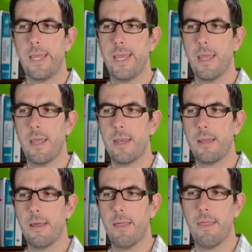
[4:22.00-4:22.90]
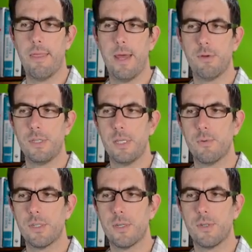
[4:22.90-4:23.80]
and that would just
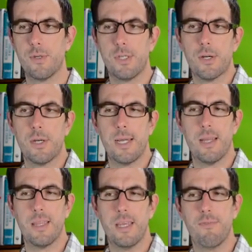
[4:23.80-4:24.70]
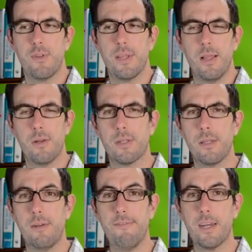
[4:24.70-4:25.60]
equal zero. So it turned out that even though that looked
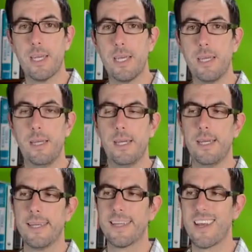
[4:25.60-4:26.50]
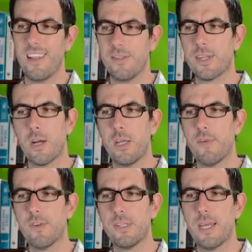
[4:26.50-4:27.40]
a little funky, got a little scary
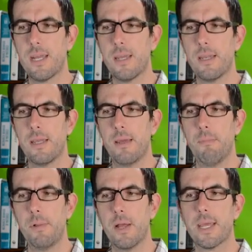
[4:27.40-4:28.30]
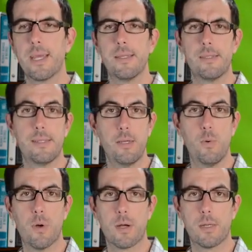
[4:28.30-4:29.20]
there for a second, plugging in
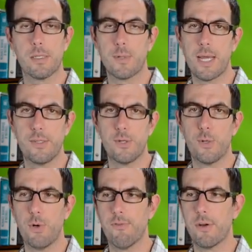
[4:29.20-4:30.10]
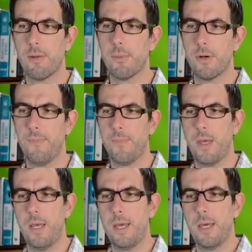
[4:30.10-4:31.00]
still worked because we got zero over a number.
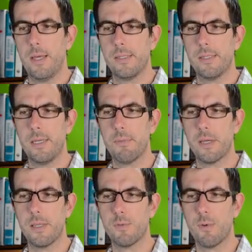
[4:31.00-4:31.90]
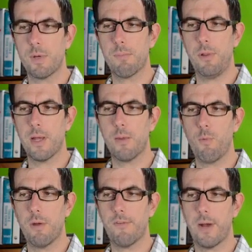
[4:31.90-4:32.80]
Same thing on this one, we can plug
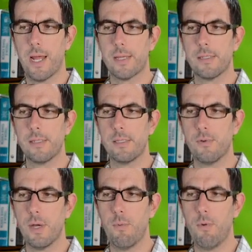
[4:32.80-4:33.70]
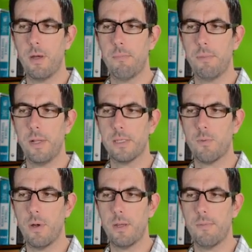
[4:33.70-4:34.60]
in one for x, so we'll get one
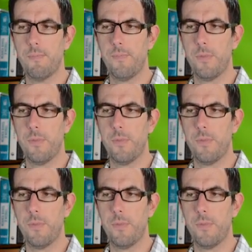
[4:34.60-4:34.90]
plus one